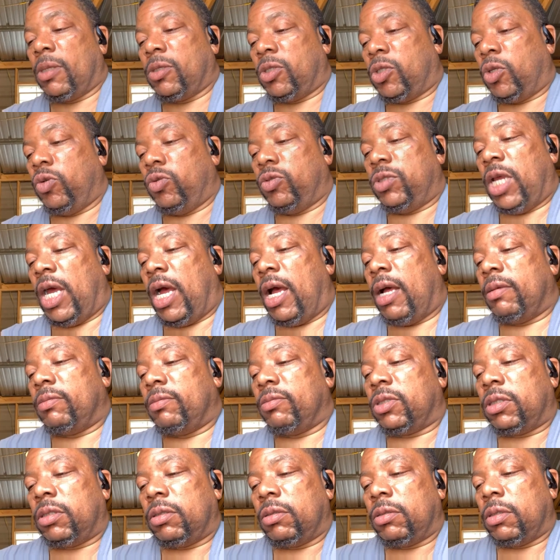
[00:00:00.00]
2
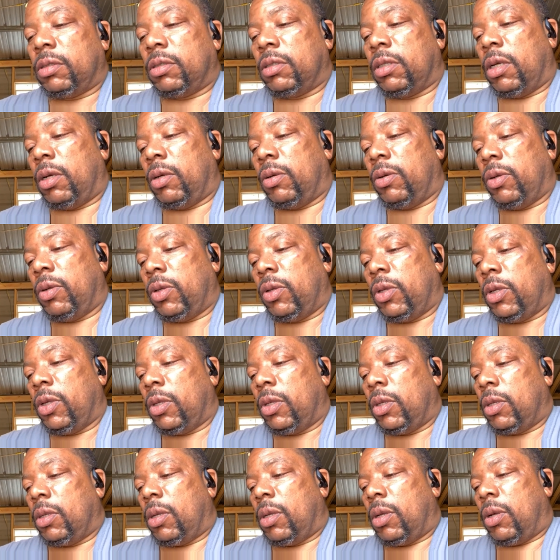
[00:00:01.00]
times, you know.
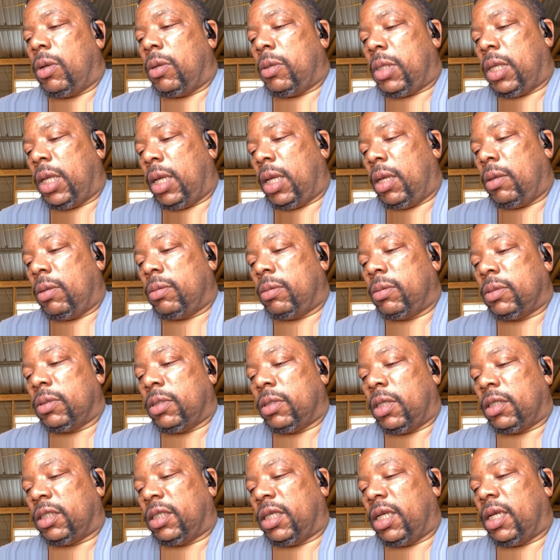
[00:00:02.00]
Okay,
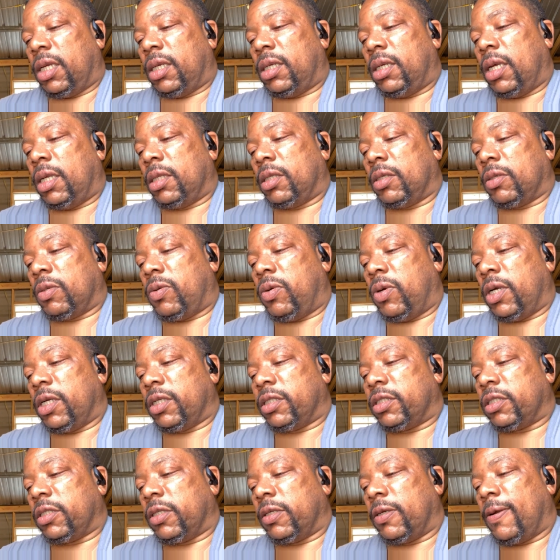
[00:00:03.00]
let's see another
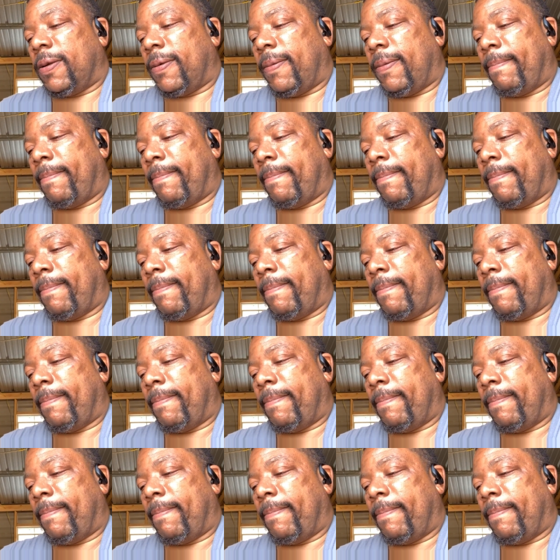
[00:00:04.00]
question.